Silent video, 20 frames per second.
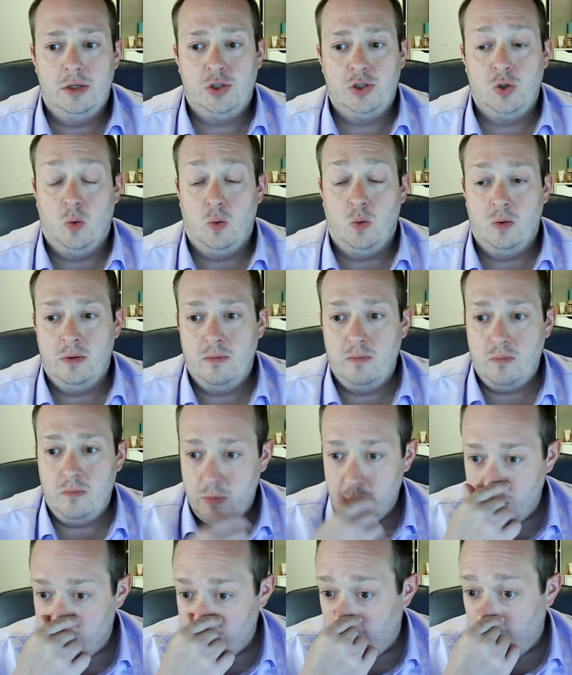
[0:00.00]
So
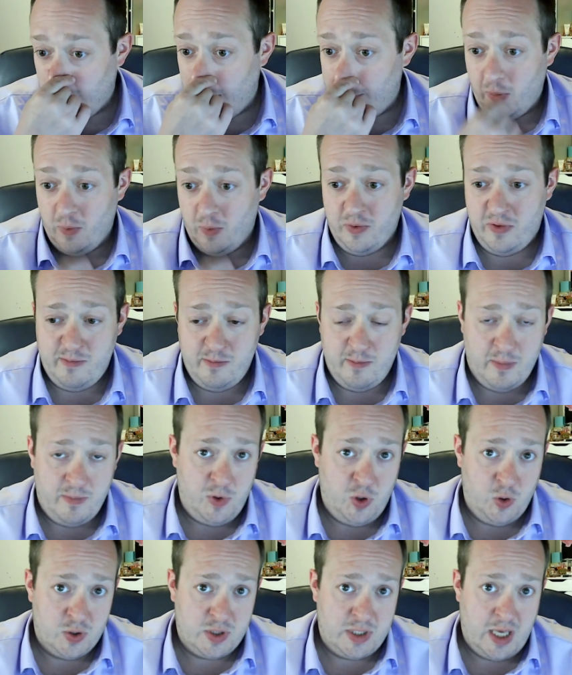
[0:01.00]
Jing and I both
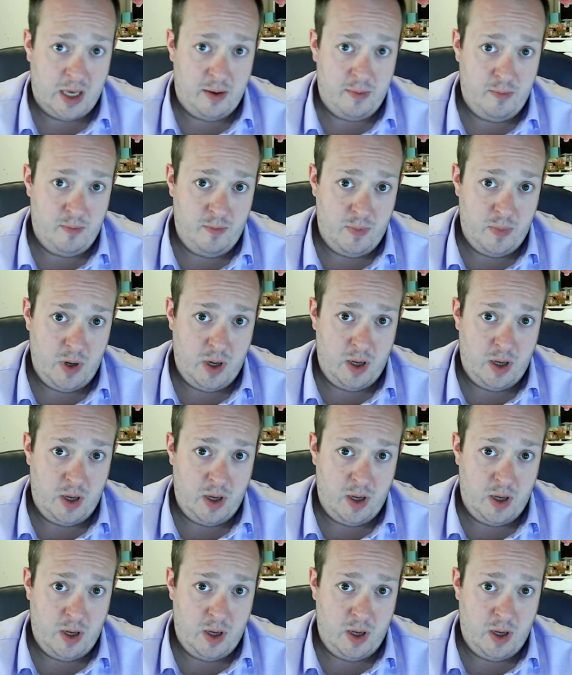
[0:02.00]
use that